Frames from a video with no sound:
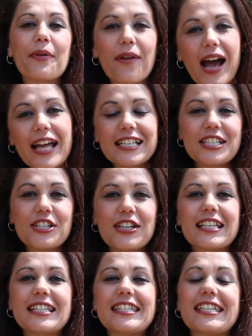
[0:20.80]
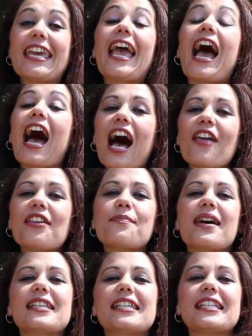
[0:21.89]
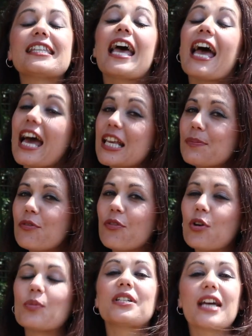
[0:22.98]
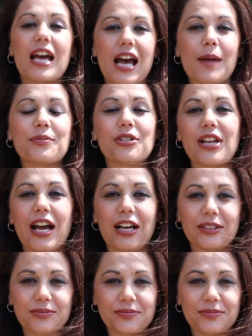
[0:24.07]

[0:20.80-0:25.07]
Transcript: right into it and see how the Ambassadors has performed up to now.